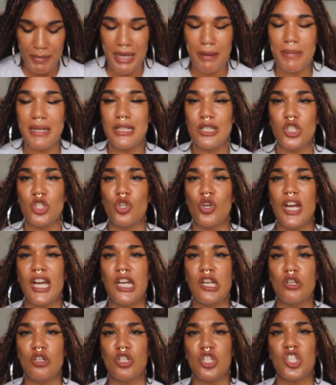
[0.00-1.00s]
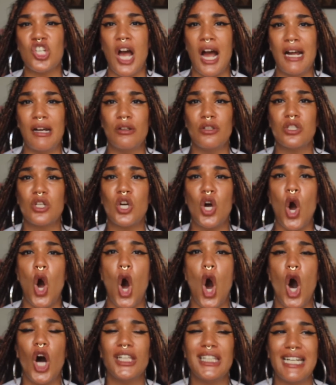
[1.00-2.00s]
Maybe it's your inner child
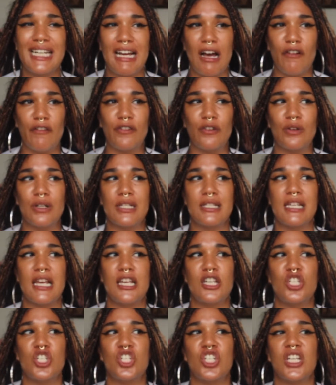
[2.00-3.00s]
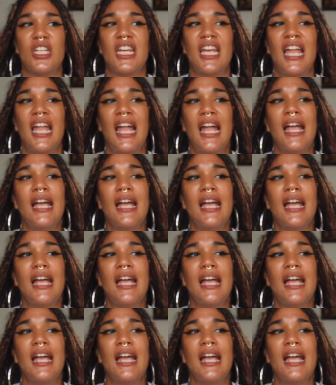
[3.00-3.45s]
calling out for attention